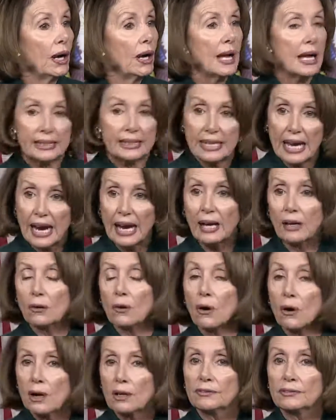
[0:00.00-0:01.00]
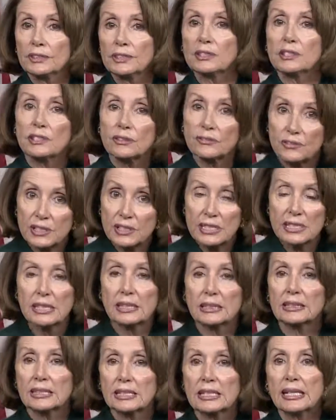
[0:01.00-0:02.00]
And our offices
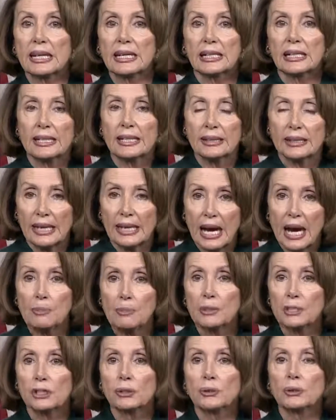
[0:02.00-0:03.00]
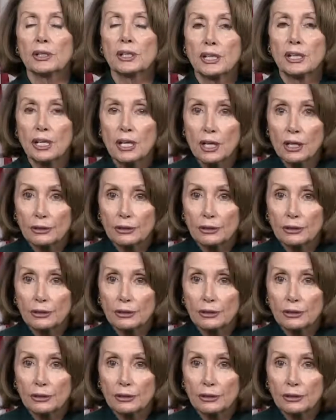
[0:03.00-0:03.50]
facilitated the opportunity